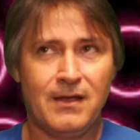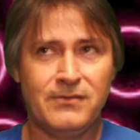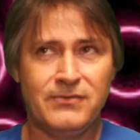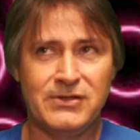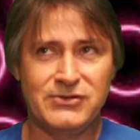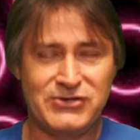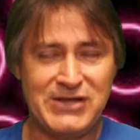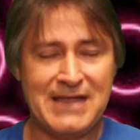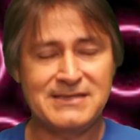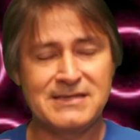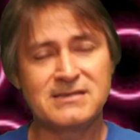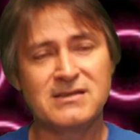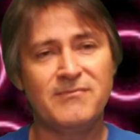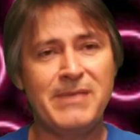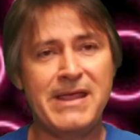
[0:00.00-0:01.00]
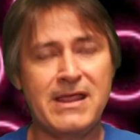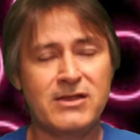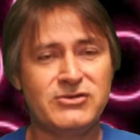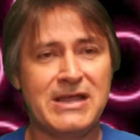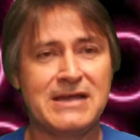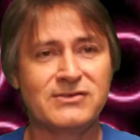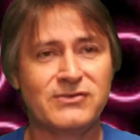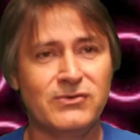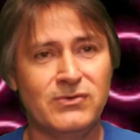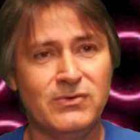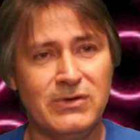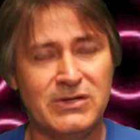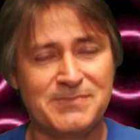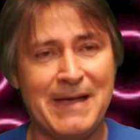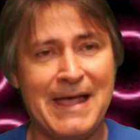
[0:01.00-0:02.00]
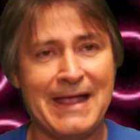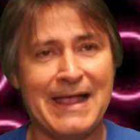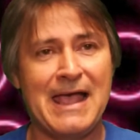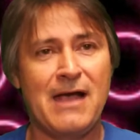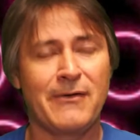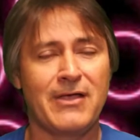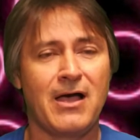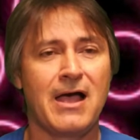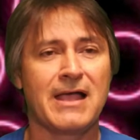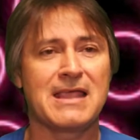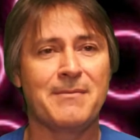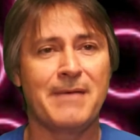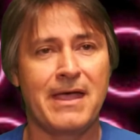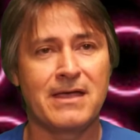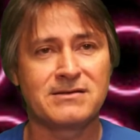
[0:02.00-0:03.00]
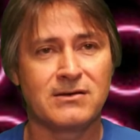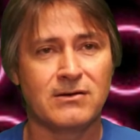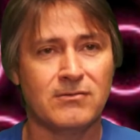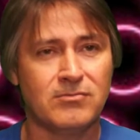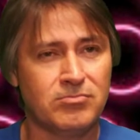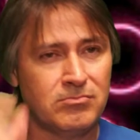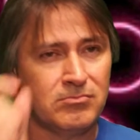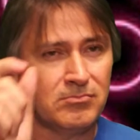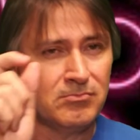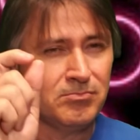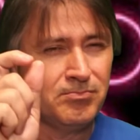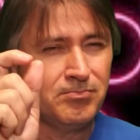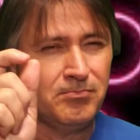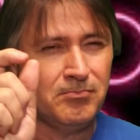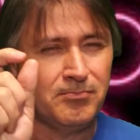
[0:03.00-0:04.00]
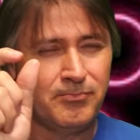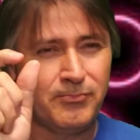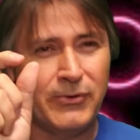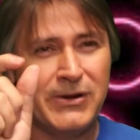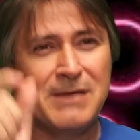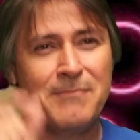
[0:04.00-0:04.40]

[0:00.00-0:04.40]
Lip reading: The chances of being chased through the woods by a guy with a hockey mask are pretty